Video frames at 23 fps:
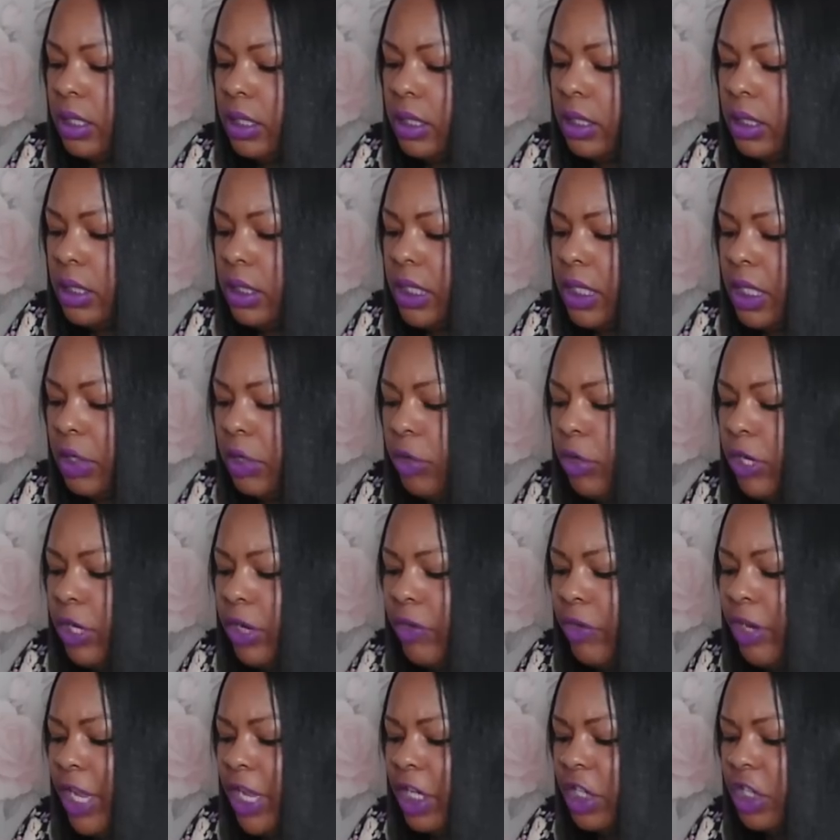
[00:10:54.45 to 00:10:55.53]
single in a
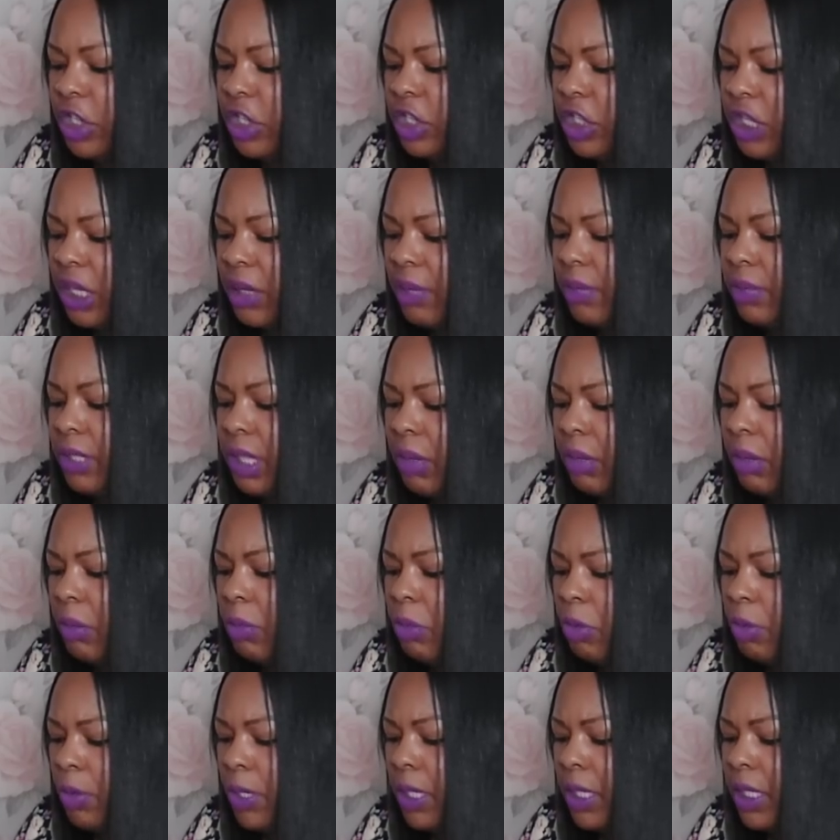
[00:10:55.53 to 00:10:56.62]
relationship. Tell me
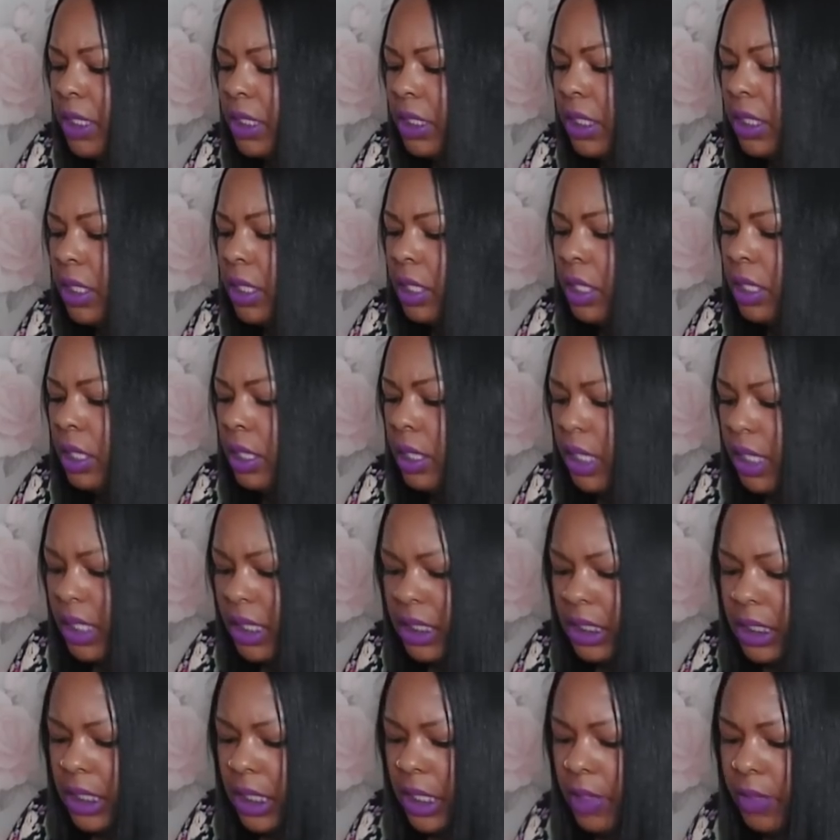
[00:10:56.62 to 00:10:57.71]
more, please.
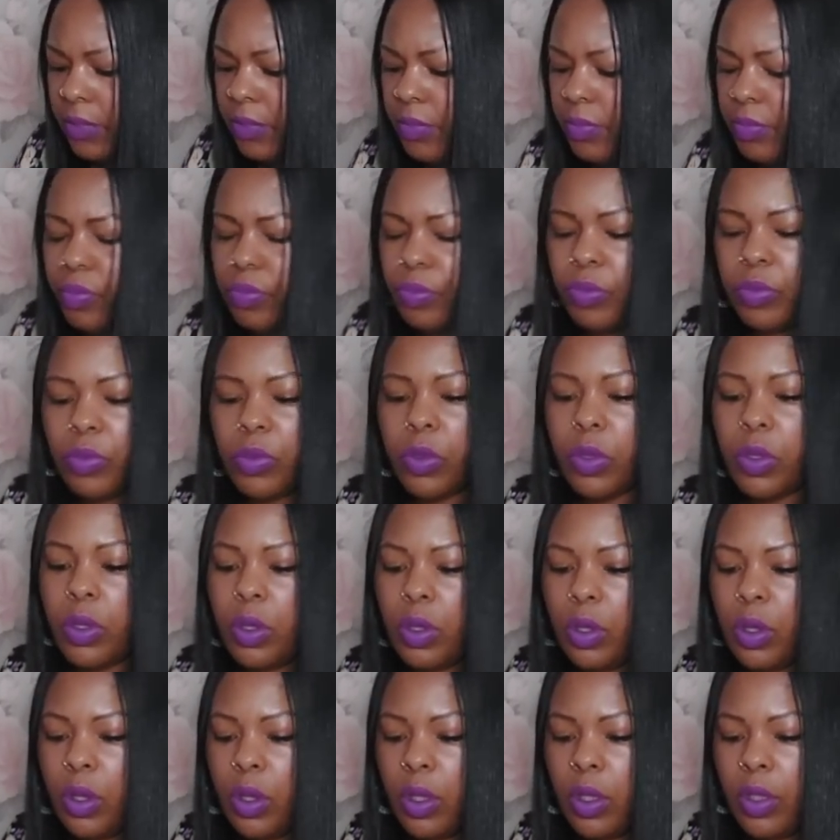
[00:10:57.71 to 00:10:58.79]
Let's see.
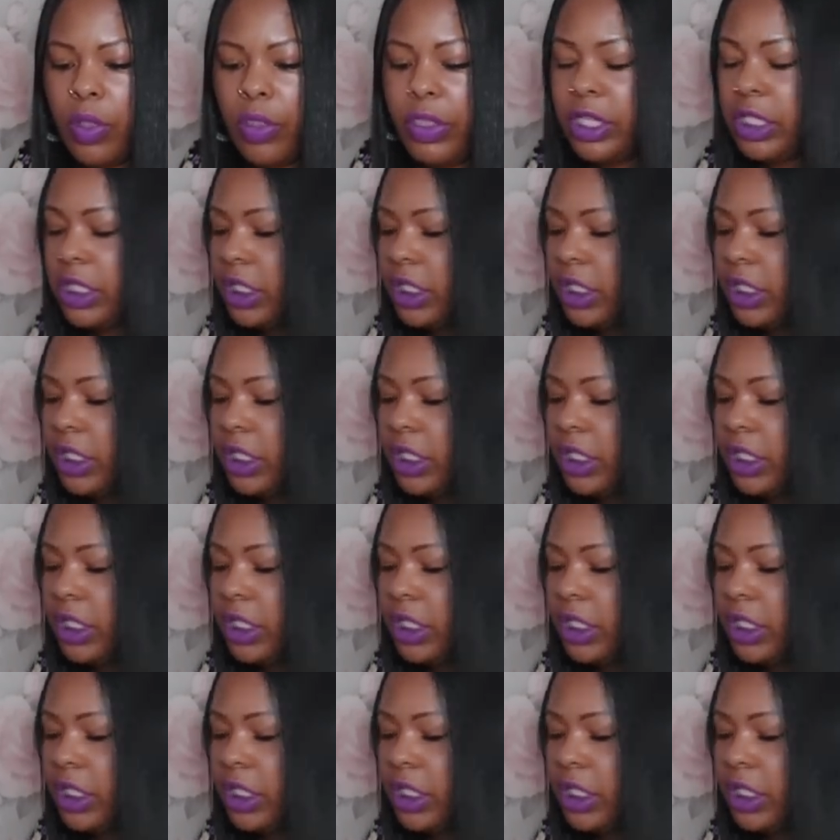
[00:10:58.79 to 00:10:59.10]
The